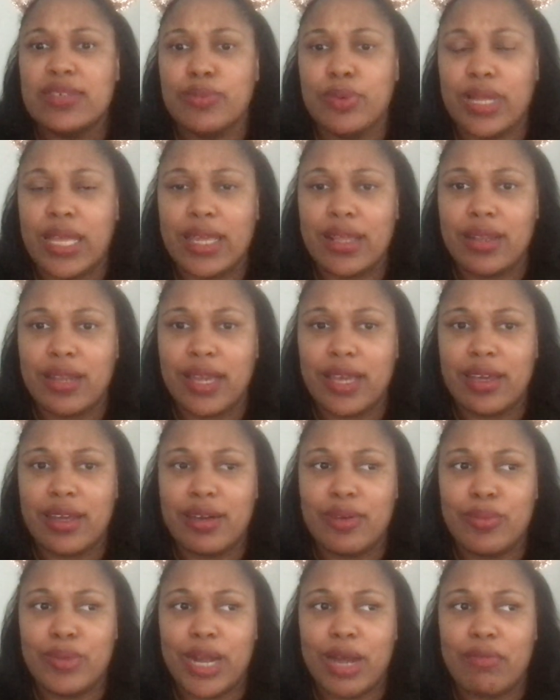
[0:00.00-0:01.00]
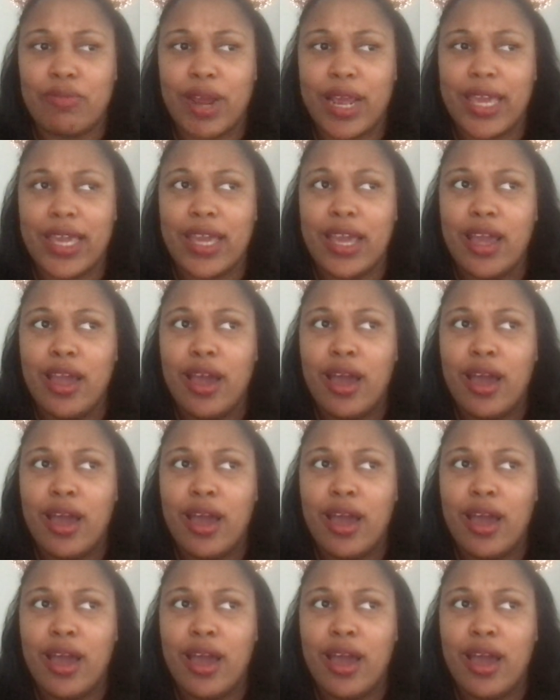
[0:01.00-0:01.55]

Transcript: What I like when I write